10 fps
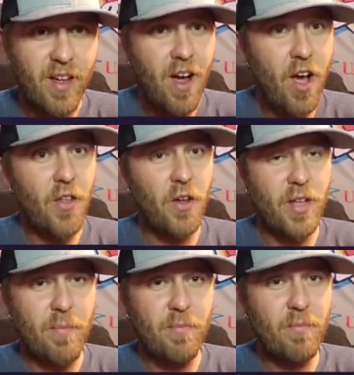
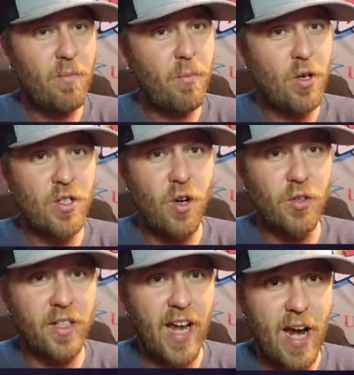Although that person
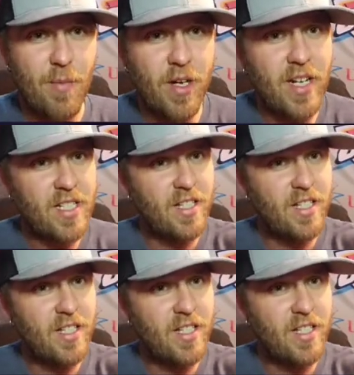holding the camera needs